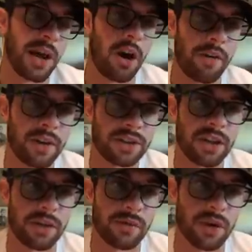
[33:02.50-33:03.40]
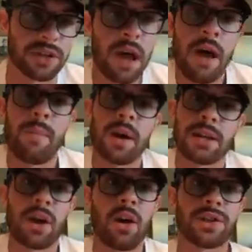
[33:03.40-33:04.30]
offense does for us. But
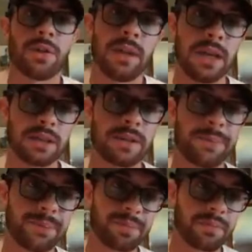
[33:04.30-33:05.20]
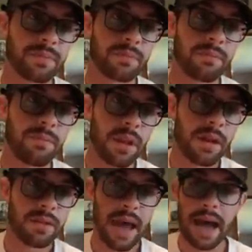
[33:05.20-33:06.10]
that also means
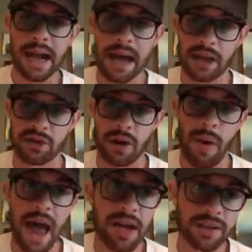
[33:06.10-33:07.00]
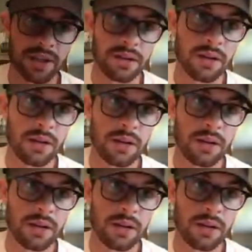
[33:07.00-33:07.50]
that a guy like Geronimo Allison